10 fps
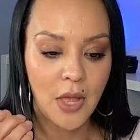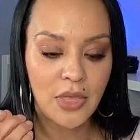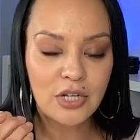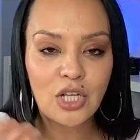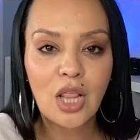
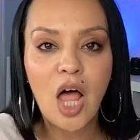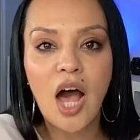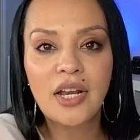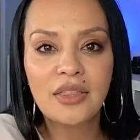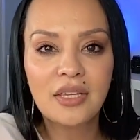There's a
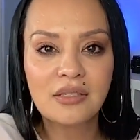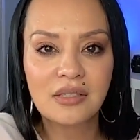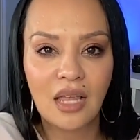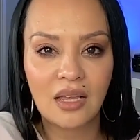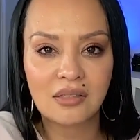lot of these
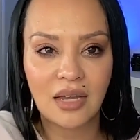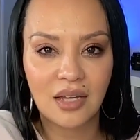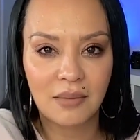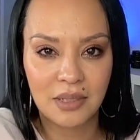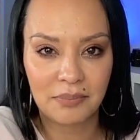things that
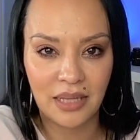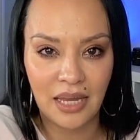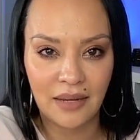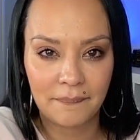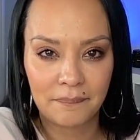come to
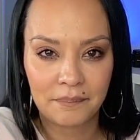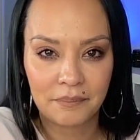play.